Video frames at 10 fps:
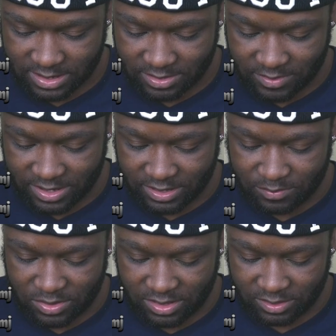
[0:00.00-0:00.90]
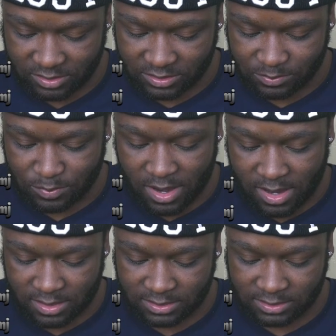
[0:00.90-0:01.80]
ready to be used:
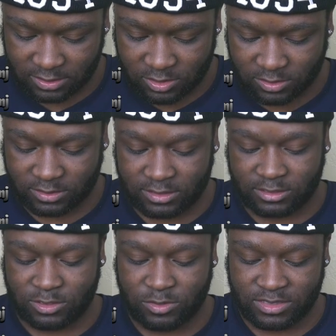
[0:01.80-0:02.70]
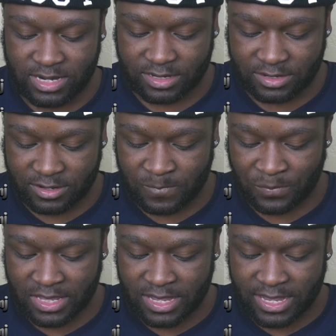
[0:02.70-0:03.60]
bonds, consumer sector,
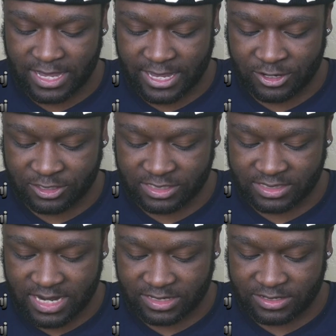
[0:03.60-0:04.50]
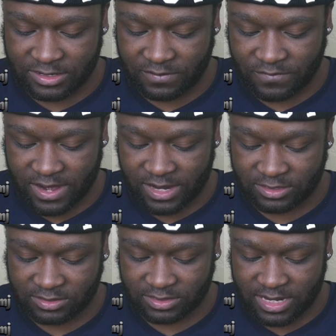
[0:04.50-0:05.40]
energy sector,
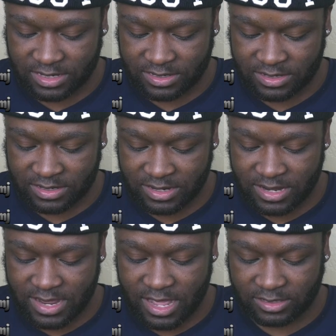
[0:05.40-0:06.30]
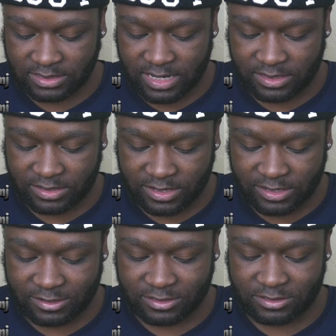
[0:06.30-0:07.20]
financial sector, health sector,
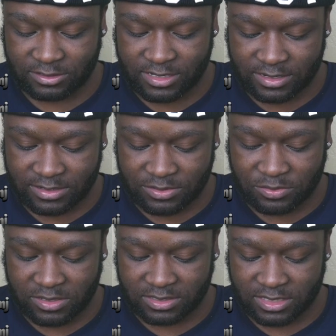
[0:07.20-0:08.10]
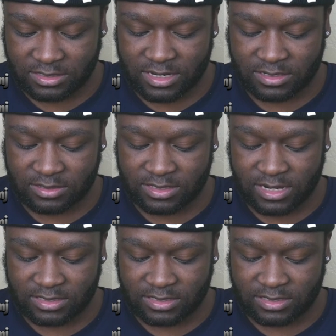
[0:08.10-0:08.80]
industrial sector, real estate sector, tech